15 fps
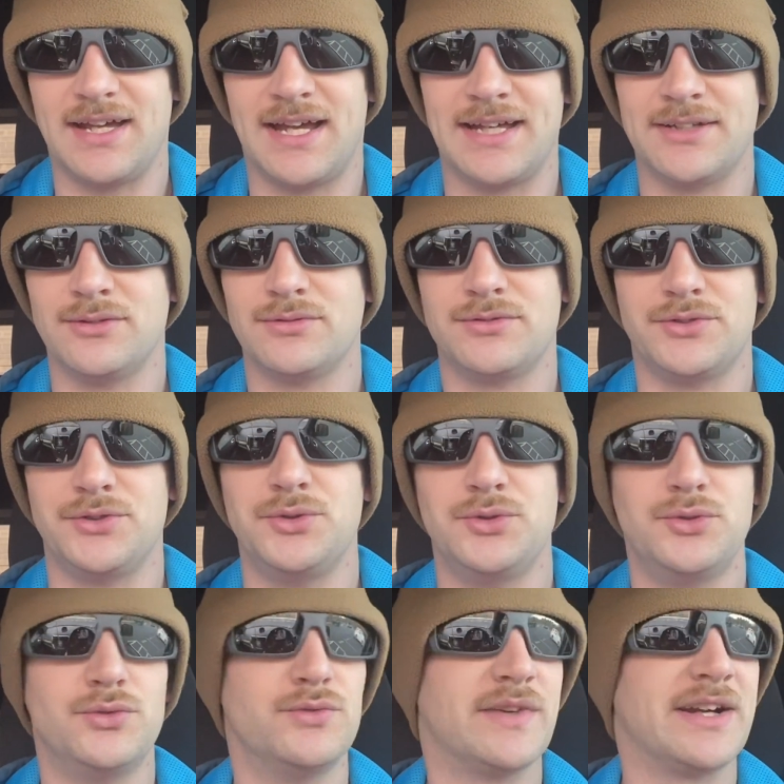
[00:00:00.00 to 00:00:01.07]
I don't
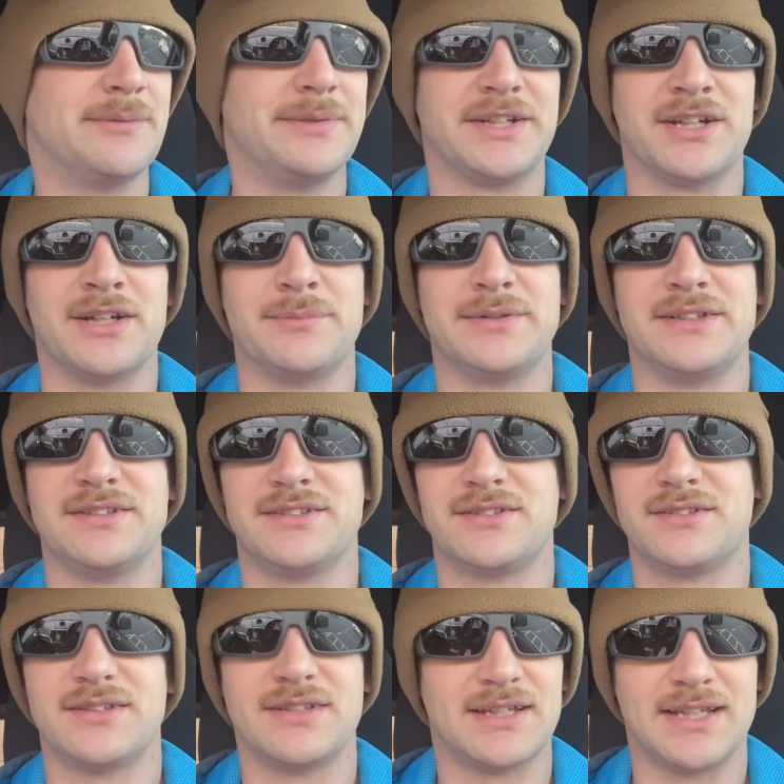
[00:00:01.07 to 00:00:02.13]
do very many companies.